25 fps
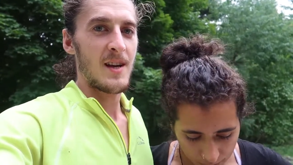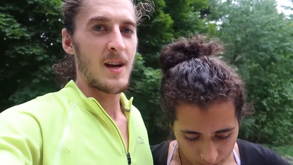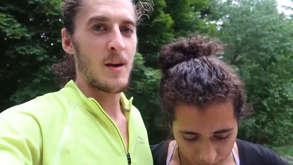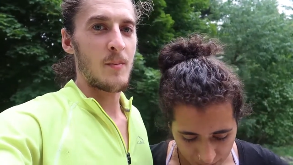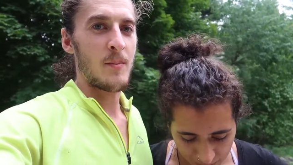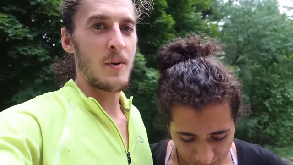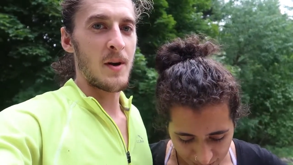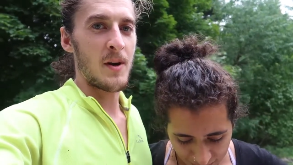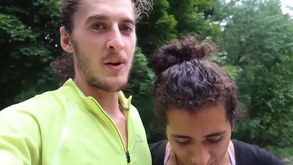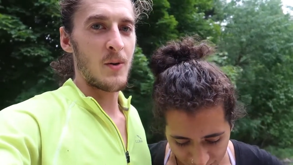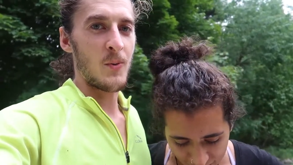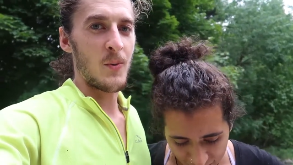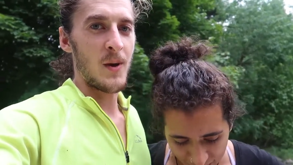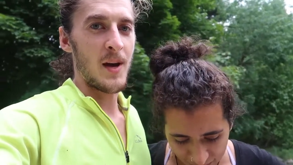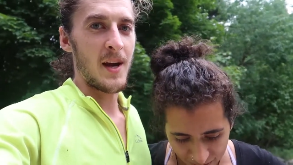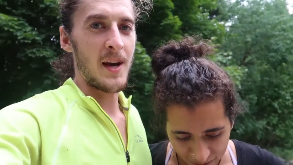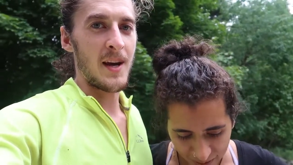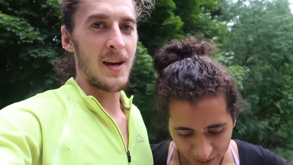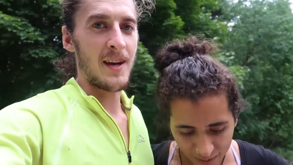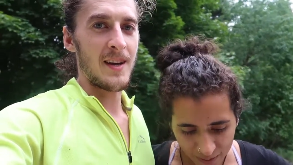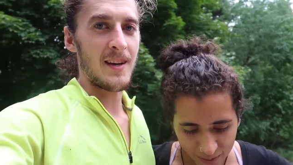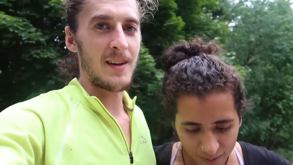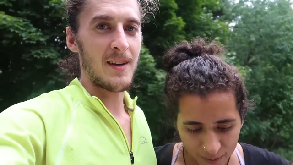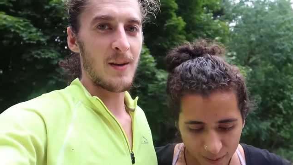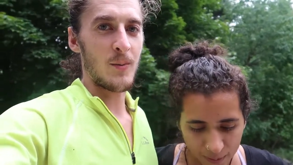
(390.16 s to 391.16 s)
Speaker 1: a better
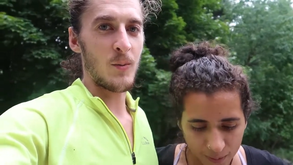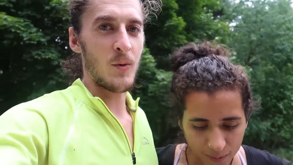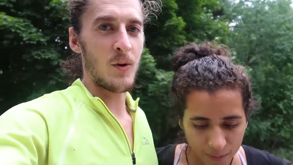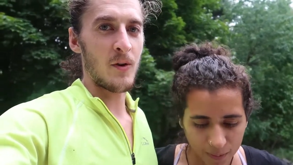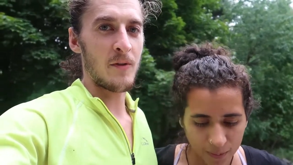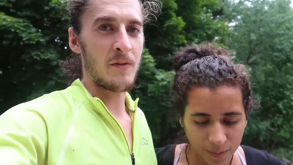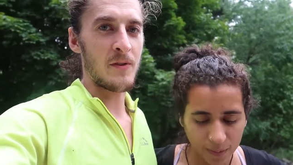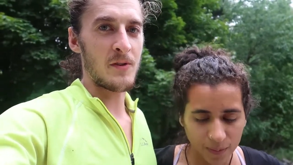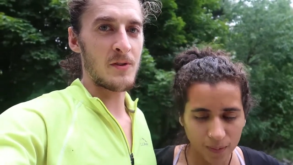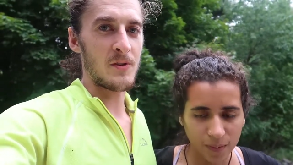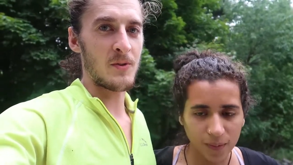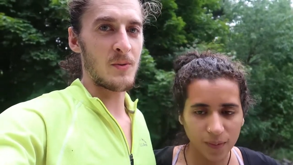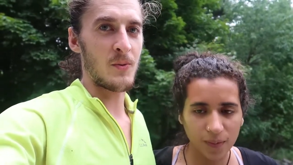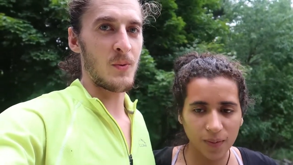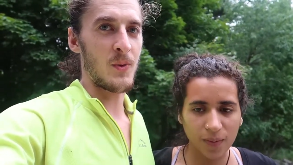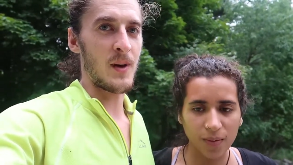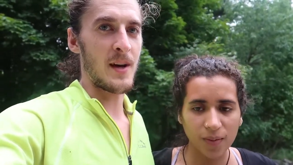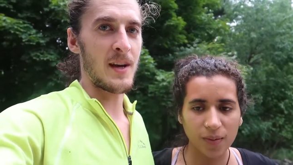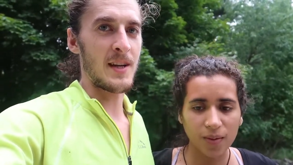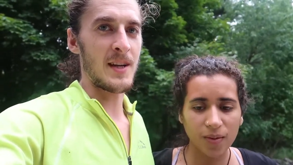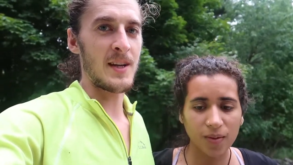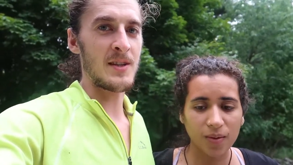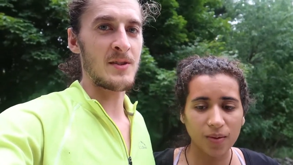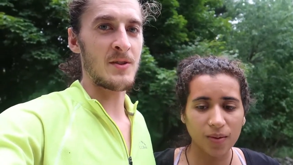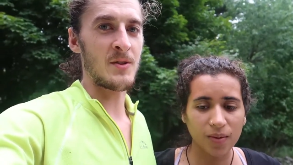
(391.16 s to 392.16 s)
way, a more efficient way, an
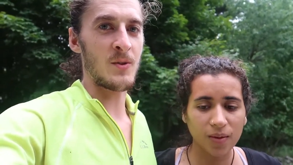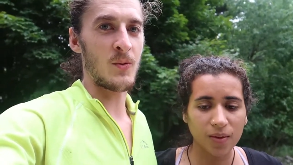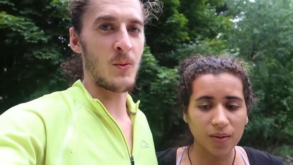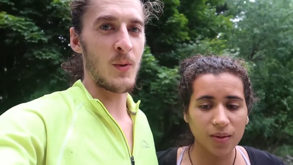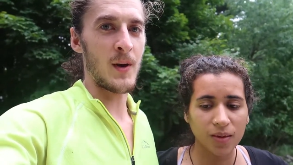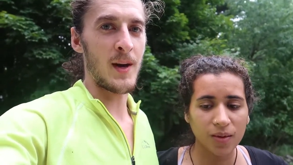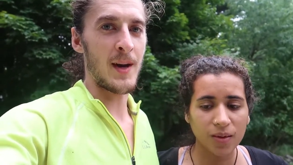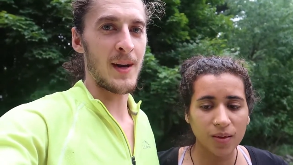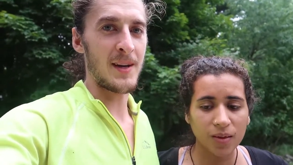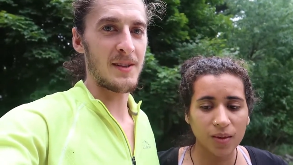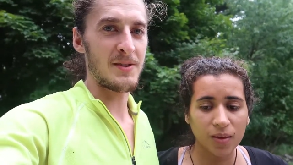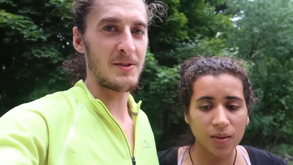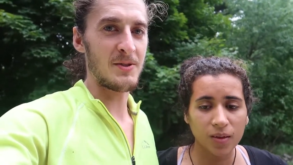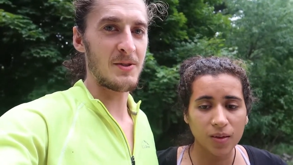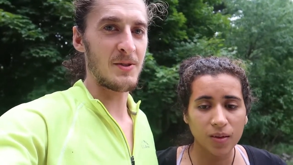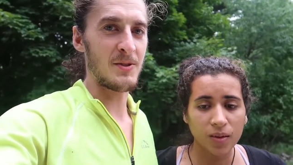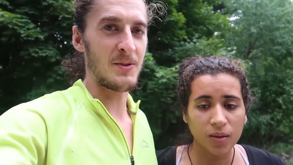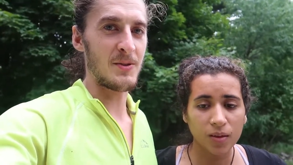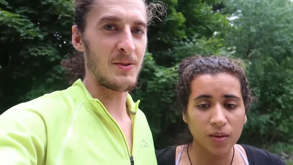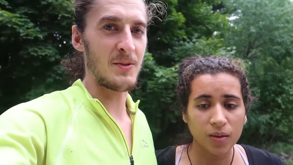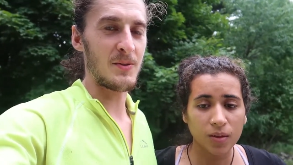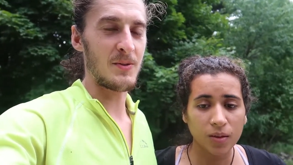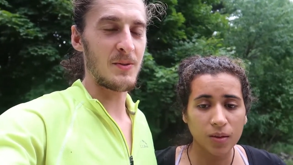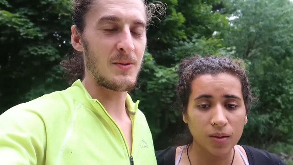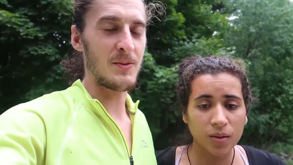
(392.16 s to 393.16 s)
easier way
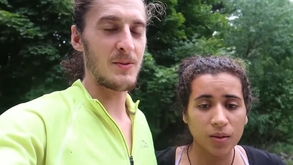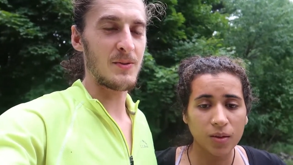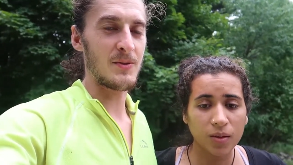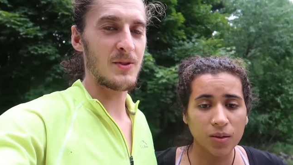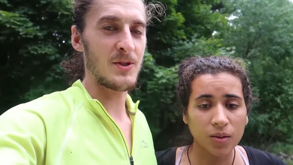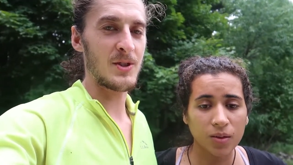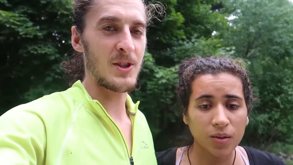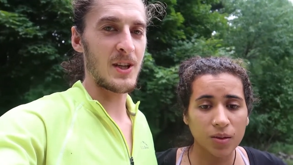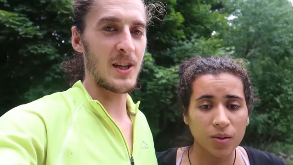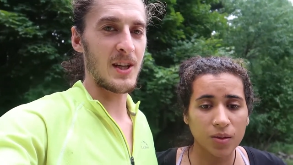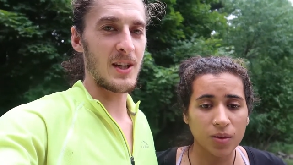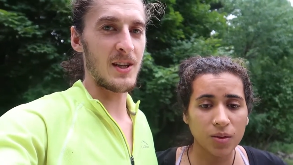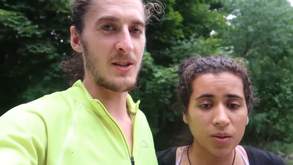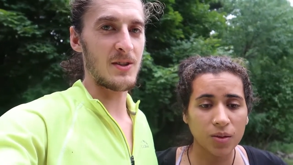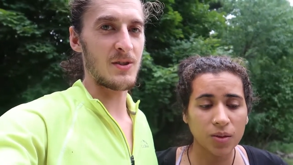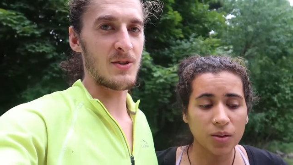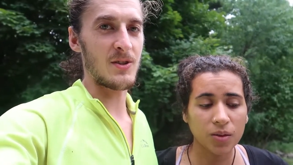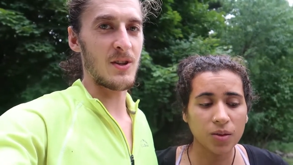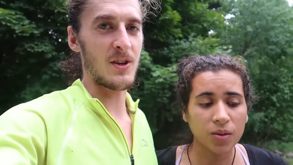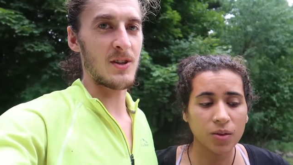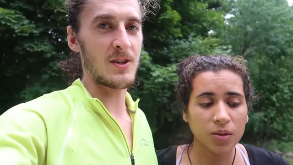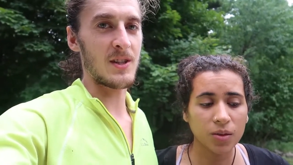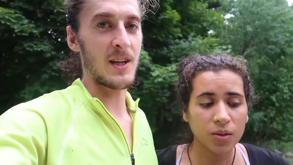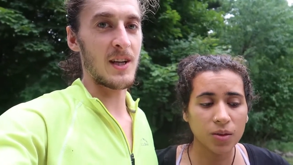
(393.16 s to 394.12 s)
to change our